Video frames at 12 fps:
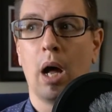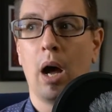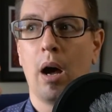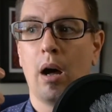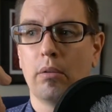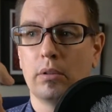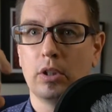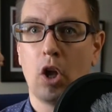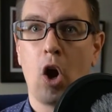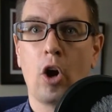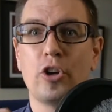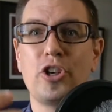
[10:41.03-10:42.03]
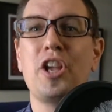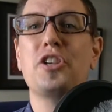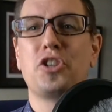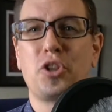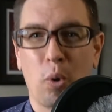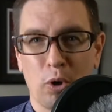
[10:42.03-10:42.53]
large
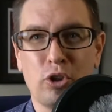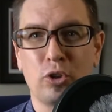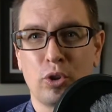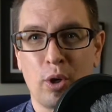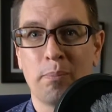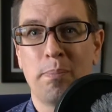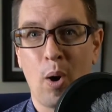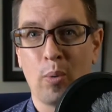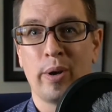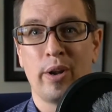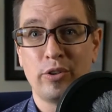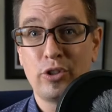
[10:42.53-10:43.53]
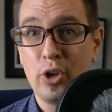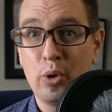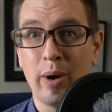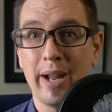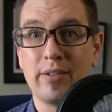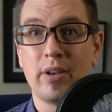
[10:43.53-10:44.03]
historical component to
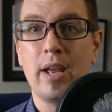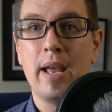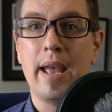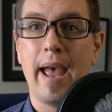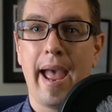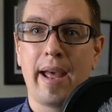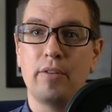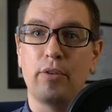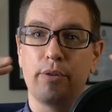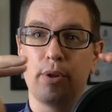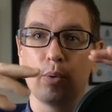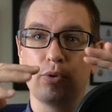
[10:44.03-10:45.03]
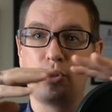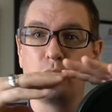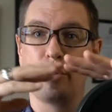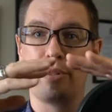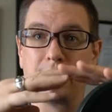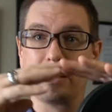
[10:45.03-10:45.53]
it, and those two
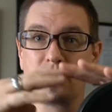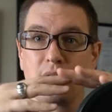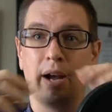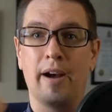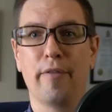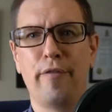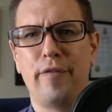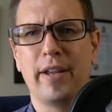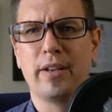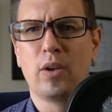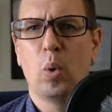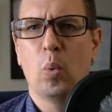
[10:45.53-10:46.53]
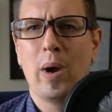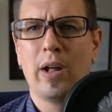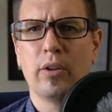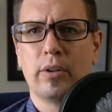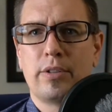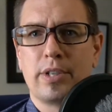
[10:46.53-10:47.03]
things fit
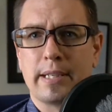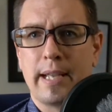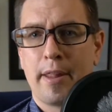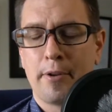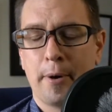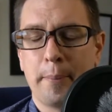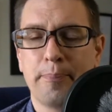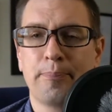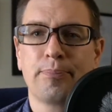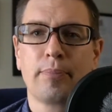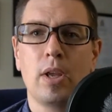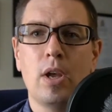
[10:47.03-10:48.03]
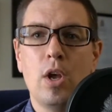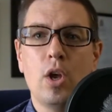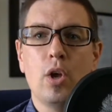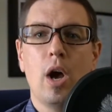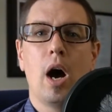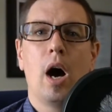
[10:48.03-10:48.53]
well together.
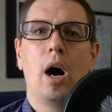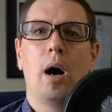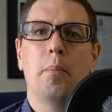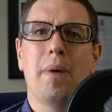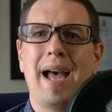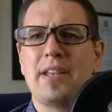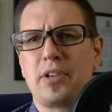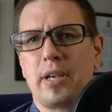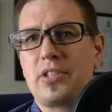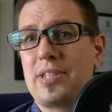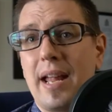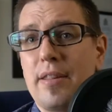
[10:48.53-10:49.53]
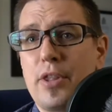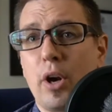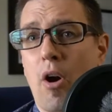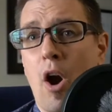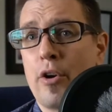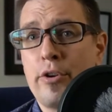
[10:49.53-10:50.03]
As I said, there
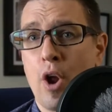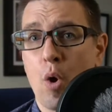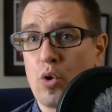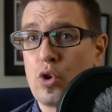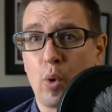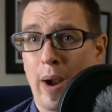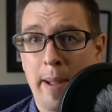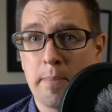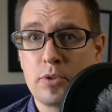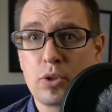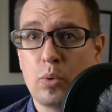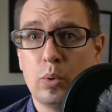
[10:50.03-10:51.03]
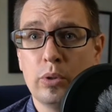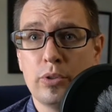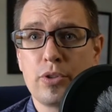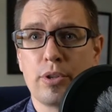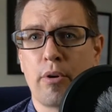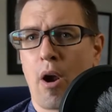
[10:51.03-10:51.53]
are no cram schools,
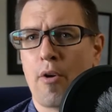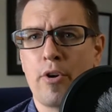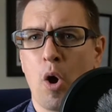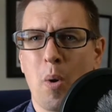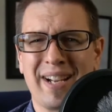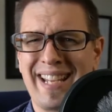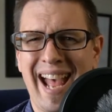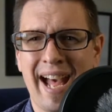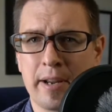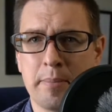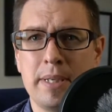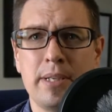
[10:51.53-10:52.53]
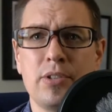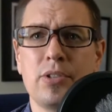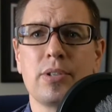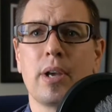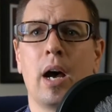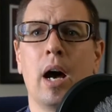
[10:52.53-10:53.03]
there are no academies
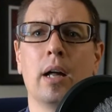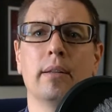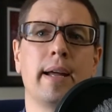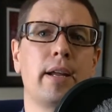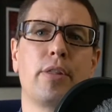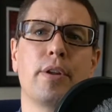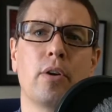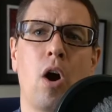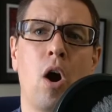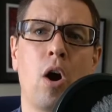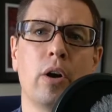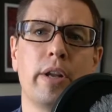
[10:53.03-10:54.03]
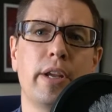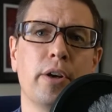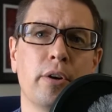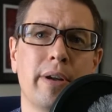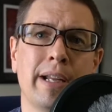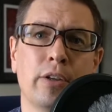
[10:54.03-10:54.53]
like there are
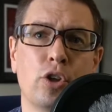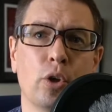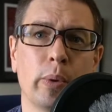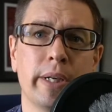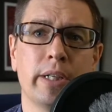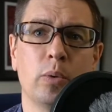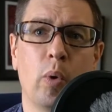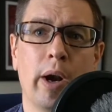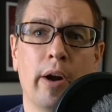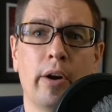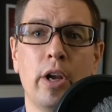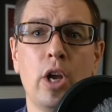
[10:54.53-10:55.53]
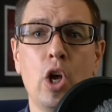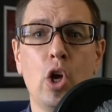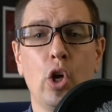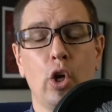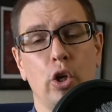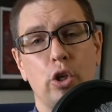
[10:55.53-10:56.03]
here in Korea, where
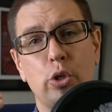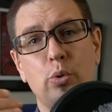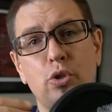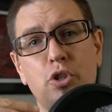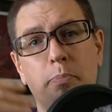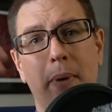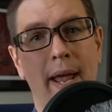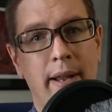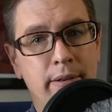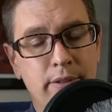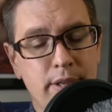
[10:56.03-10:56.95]
you spend